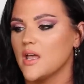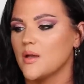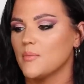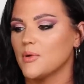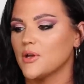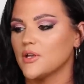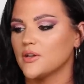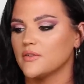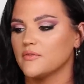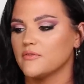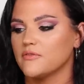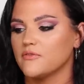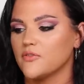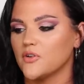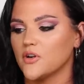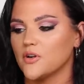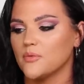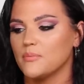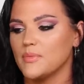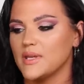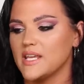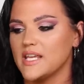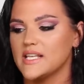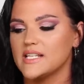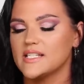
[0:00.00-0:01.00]
But for
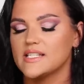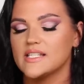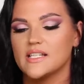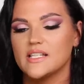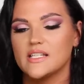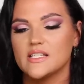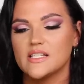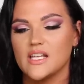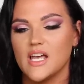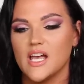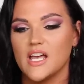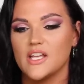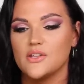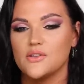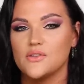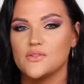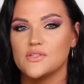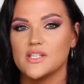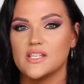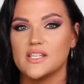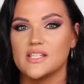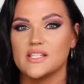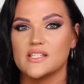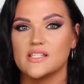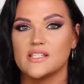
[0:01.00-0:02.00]
me, since I use
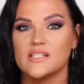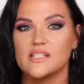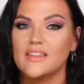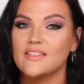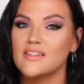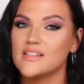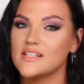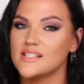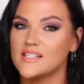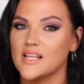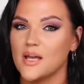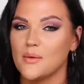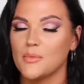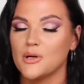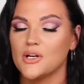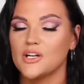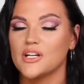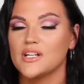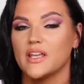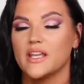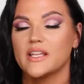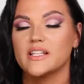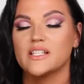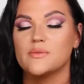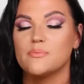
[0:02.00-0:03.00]
this in the summer,
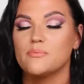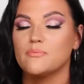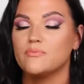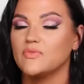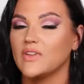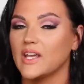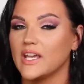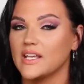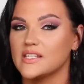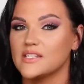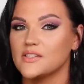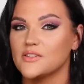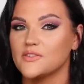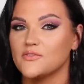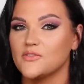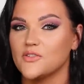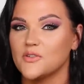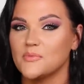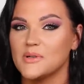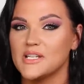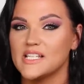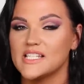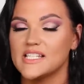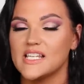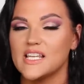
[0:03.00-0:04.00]
it's nicer for
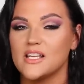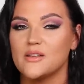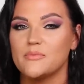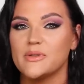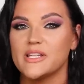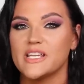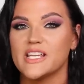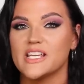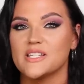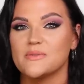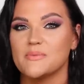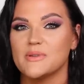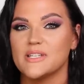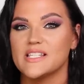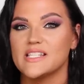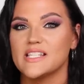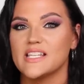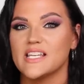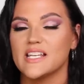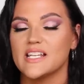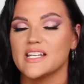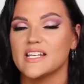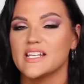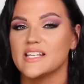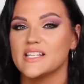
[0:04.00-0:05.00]
my skin because my
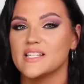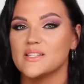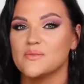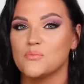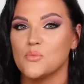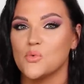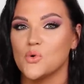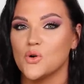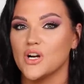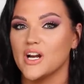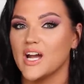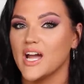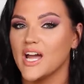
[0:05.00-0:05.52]
skin is more